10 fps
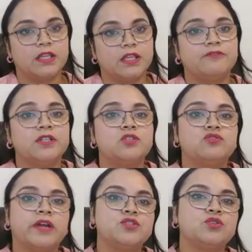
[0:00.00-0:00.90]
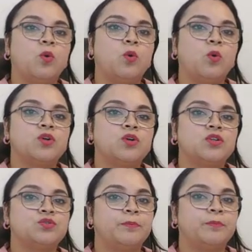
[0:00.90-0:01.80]
If he tries to hold on
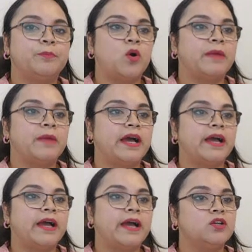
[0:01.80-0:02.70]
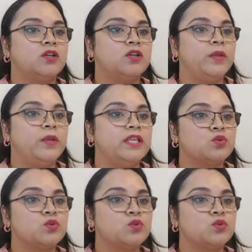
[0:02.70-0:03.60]
to the pawn by playing queen
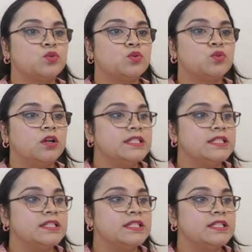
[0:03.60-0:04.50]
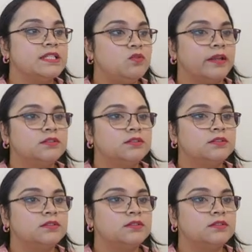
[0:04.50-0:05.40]
to d1,
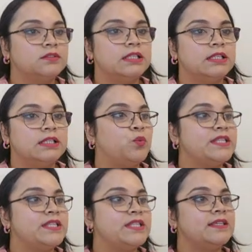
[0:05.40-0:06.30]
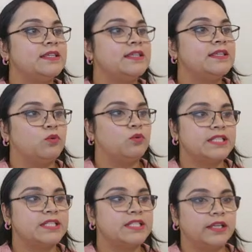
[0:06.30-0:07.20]
then queen c4,
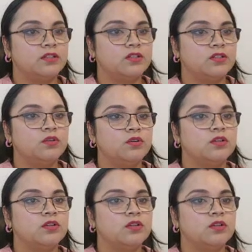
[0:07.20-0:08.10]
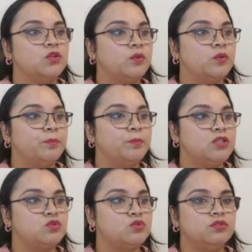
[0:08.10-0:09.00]
attacking the rook, rook
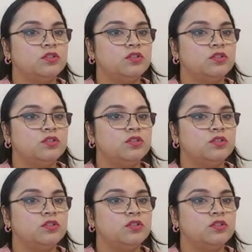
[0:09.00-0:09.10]
b2,